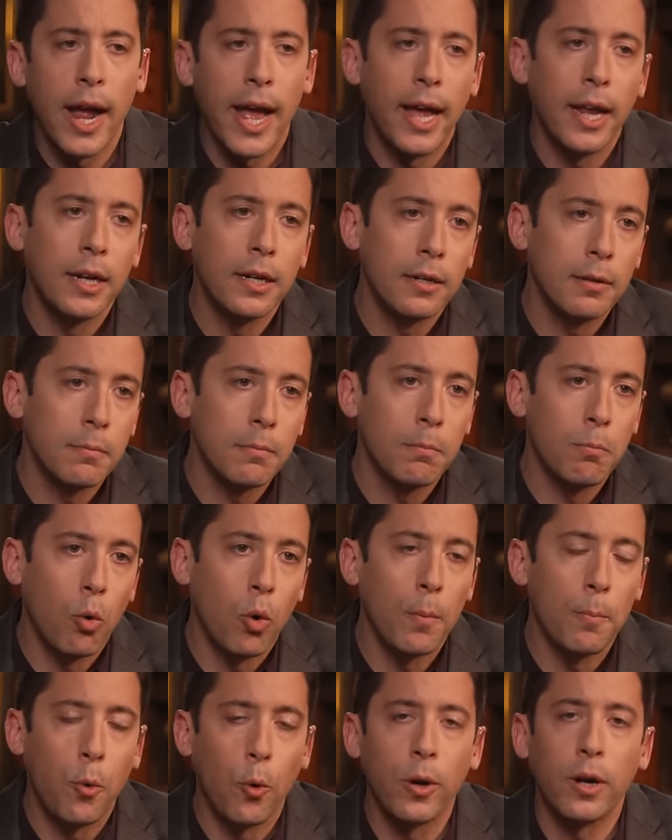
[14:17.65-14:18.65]
And
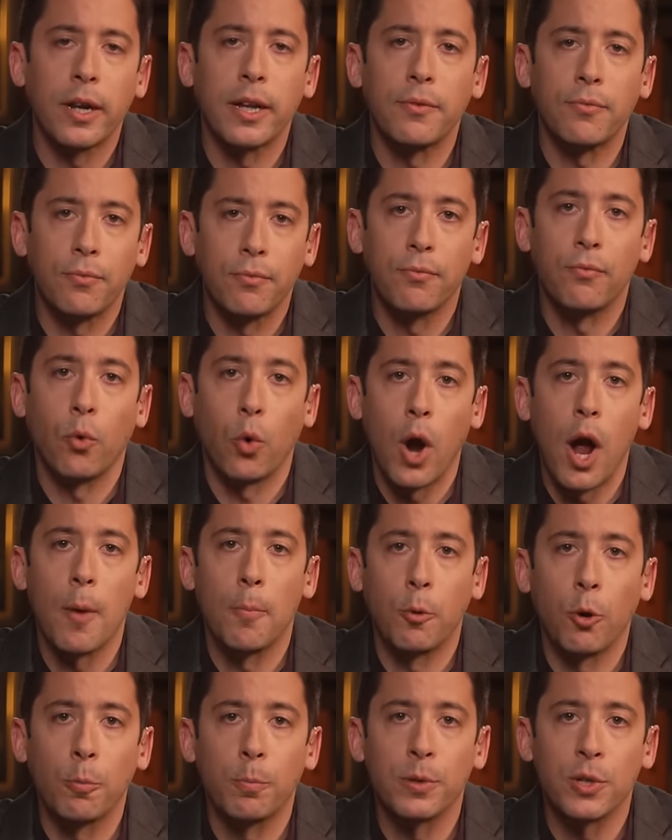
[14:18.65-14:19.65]
more importantly, for our
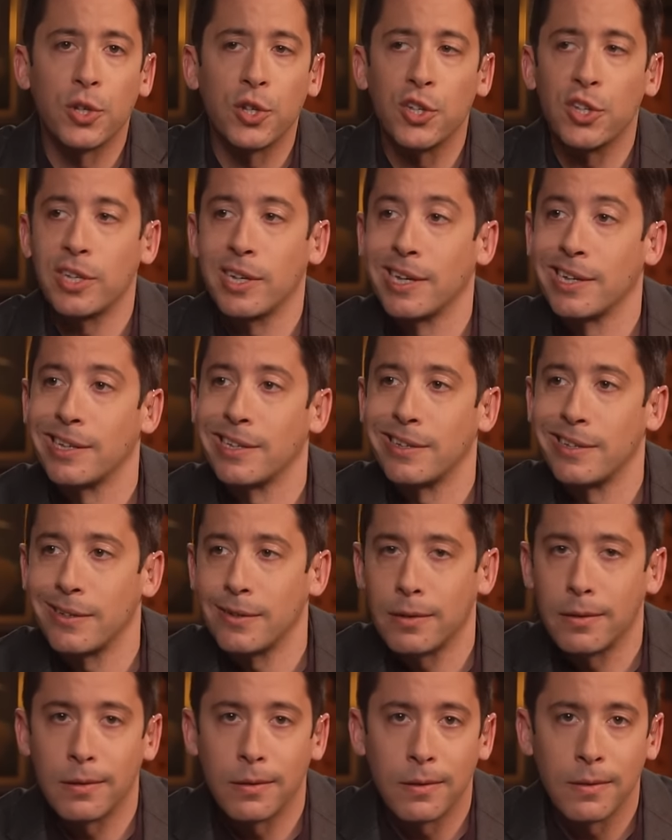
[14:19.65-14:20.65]
purposes as
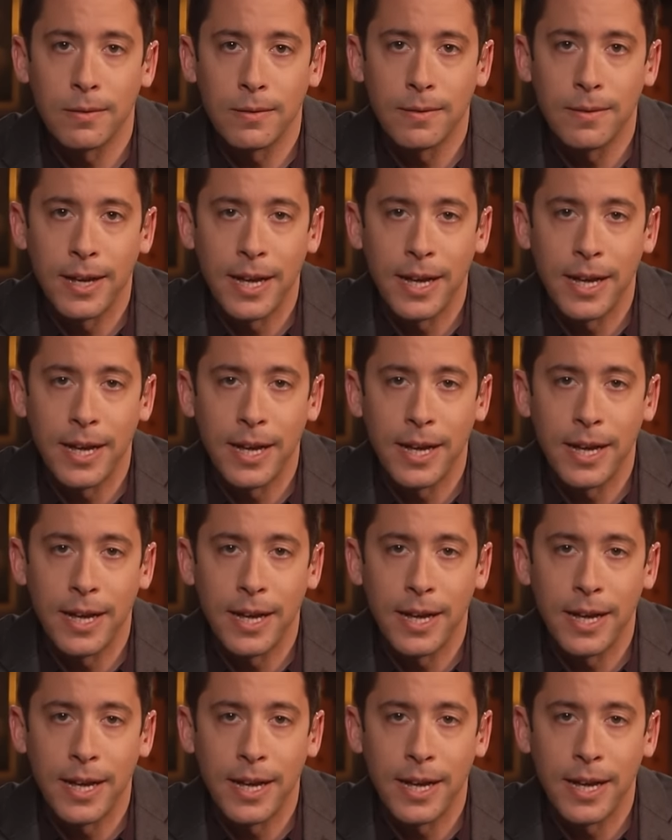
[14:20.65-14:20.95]
uh,